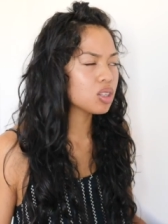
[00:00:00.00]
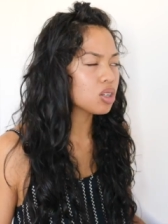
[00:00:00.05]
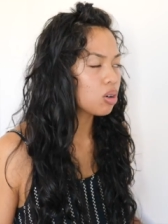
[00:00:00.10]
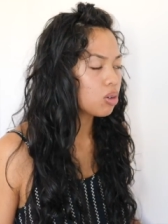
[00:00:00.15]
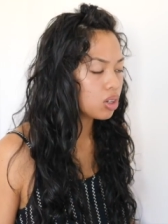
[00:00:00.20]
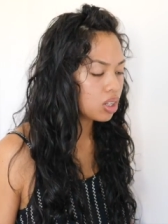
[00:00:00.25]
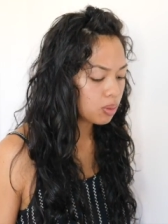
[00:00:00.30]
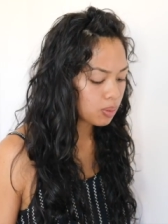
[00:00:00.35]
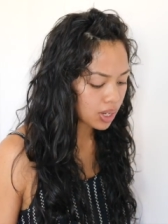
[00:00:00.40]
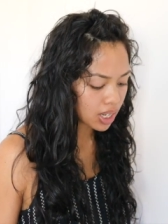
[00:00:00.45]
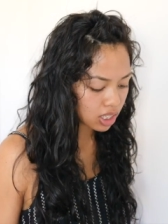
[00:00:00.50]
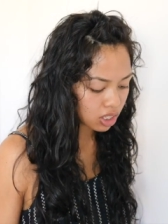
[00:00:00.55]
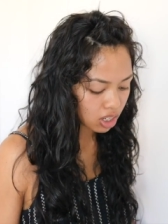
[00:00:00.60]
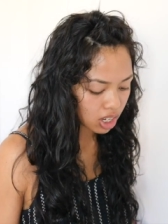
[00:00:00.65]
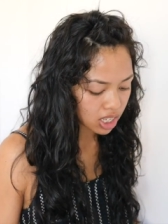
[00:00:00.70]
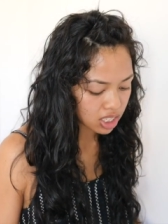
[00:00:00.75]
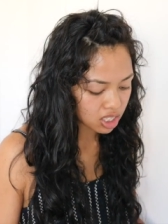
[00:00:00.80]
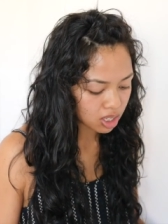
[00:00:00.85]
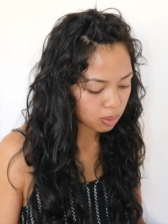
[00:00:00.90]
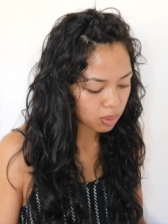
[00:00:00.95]
Tony, man, you're
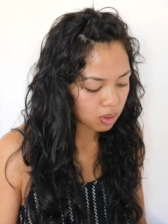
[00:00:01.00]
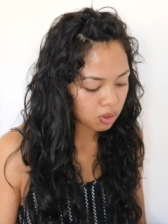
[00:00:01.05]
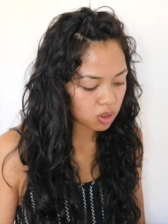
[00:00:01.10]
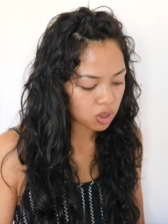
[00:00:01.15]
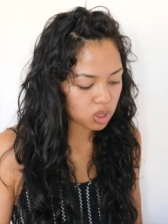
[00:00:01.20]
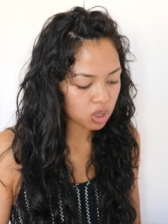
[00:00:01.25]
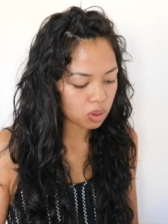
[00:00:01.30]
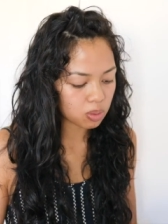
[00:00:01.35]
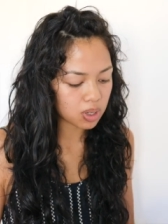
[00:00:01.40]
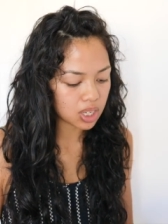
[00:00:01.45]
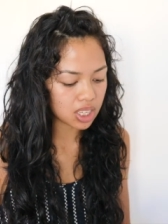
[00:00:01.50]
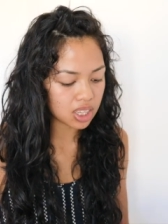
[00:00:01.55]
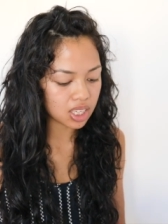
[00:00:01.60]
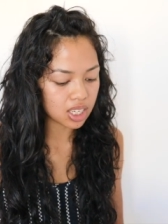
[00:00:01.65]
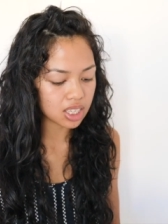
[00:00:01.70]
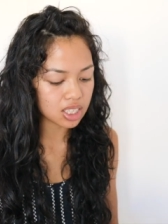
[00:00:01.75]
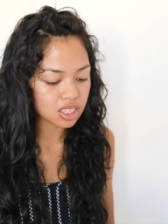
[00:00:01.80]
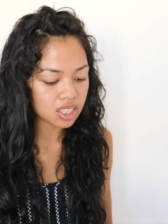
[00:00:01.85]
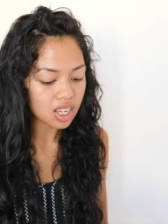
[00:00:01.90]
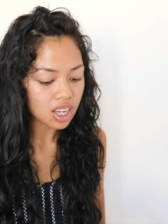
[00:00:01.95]
asking me for so many
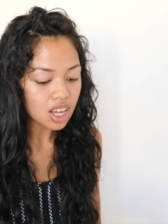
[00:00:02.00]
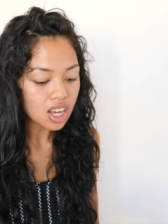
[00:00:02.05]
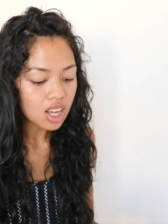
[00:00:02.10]
things.